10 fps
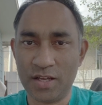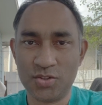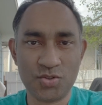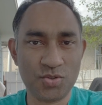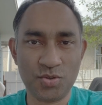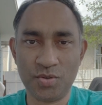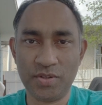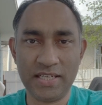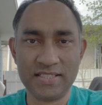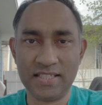So
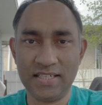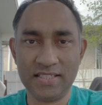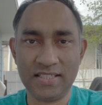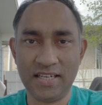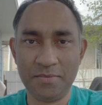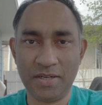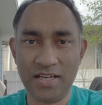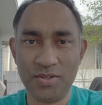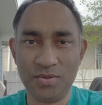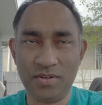exciting time.
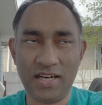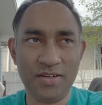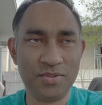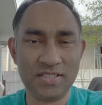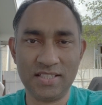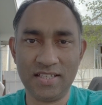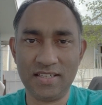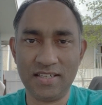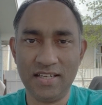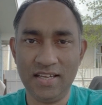I know I was there.